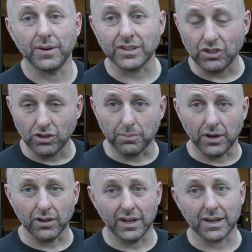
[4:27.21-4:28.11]
a new
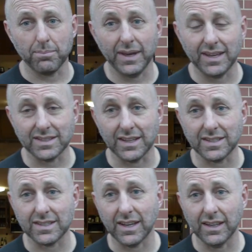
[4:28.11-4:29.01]
bow like a PSE
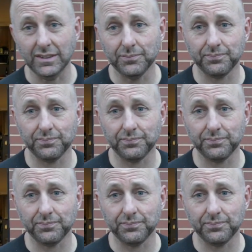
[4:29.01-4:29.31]
Stinger,